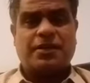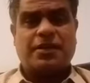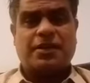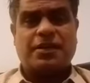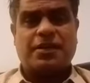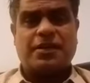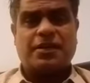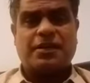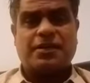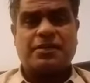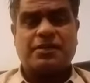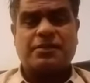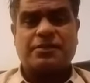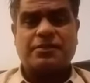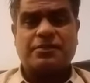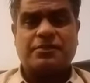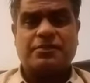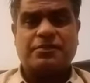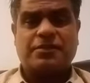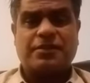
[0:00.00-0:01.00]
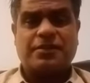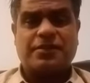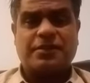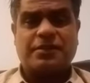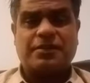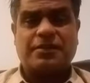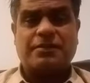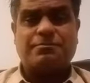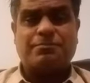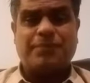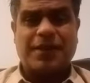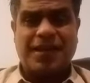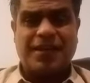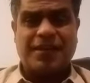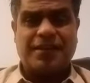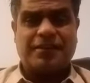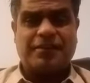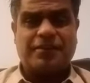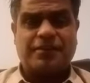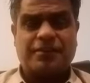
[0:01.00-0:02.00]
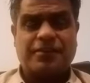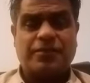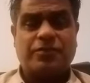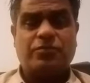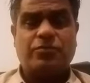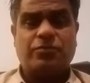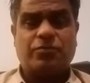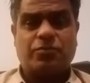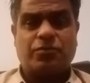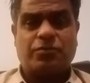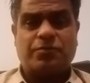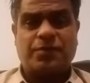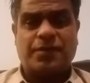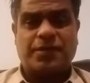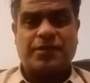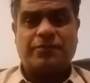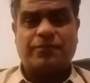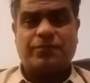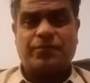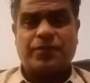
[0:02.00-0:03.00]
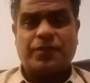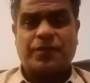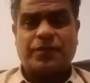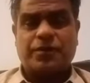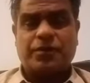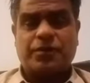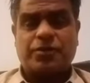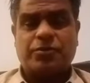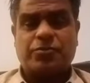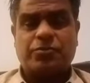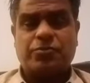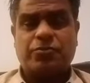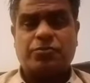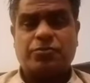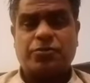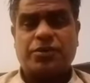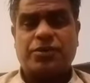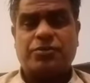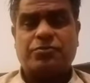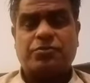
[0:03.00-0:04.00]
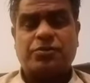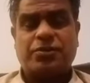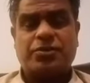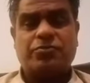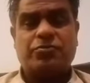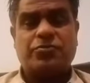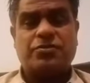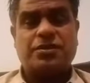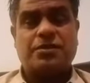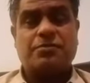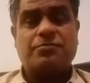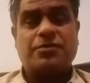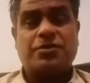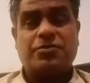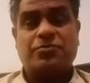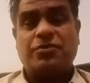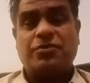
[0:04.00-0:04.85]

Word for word: are uh, compelling new government to introduce some new